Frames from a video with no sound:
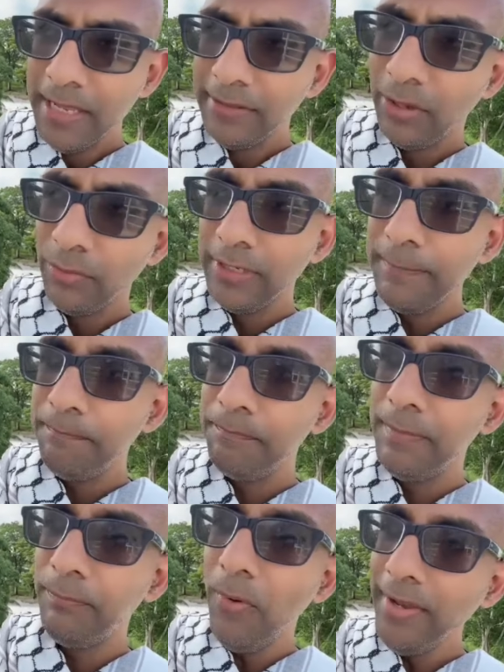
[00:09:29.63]
Now, the,
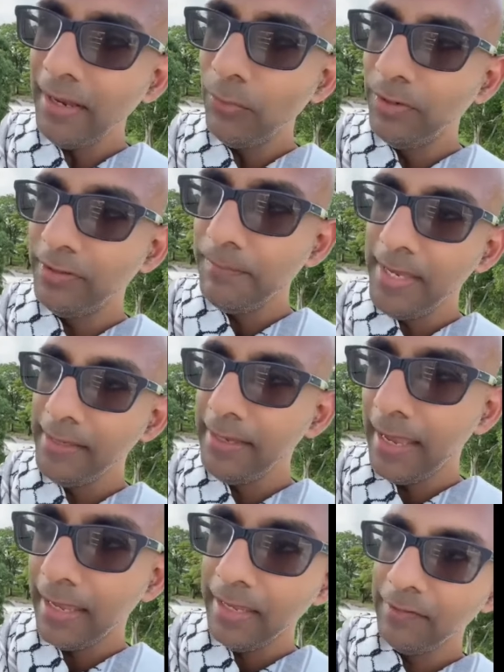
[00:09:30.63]
the point I want to make
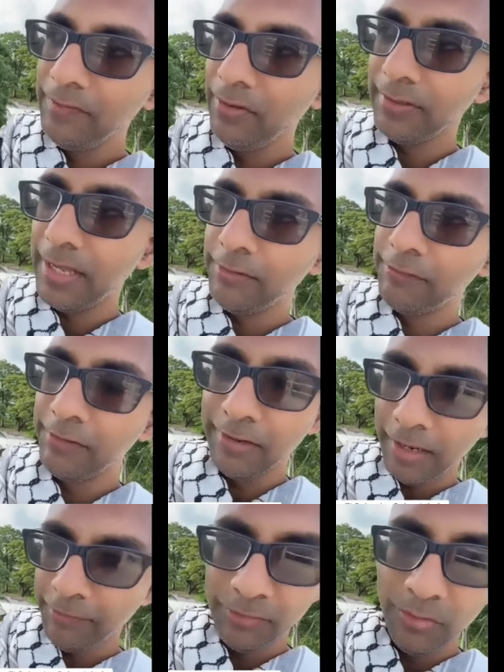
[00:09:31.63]
here is not that
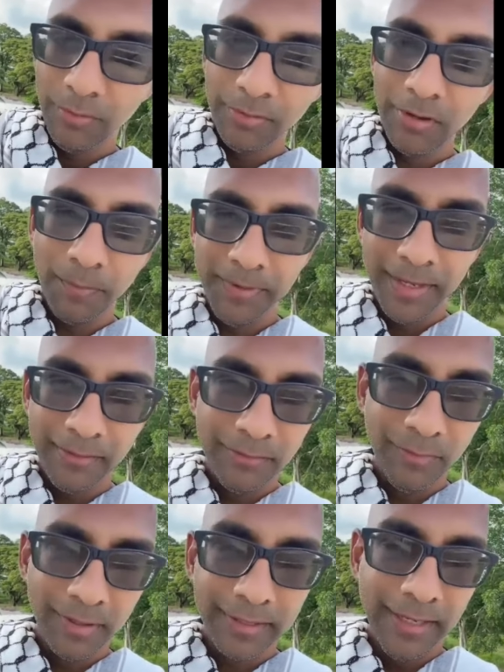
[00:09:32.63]
Trinidad should go about copying
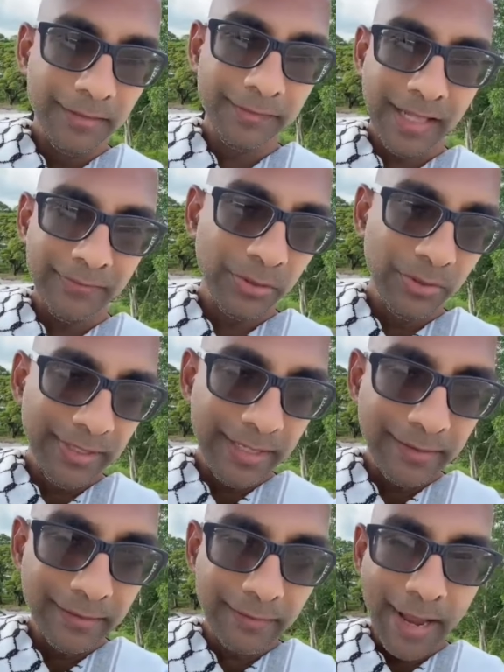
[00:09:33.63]
what El Salvador did,
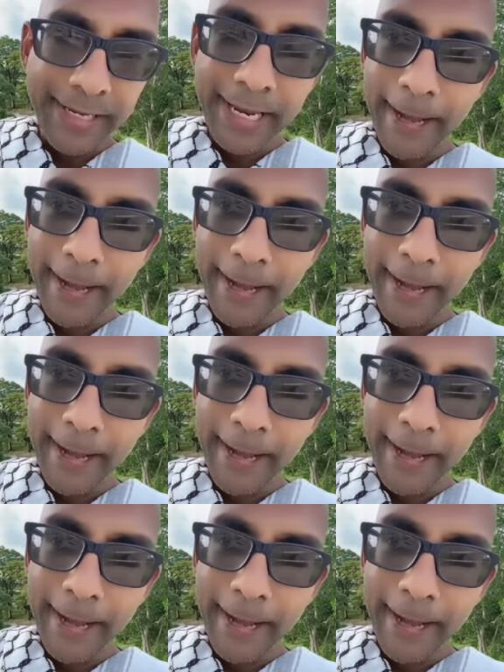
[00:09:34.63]
right?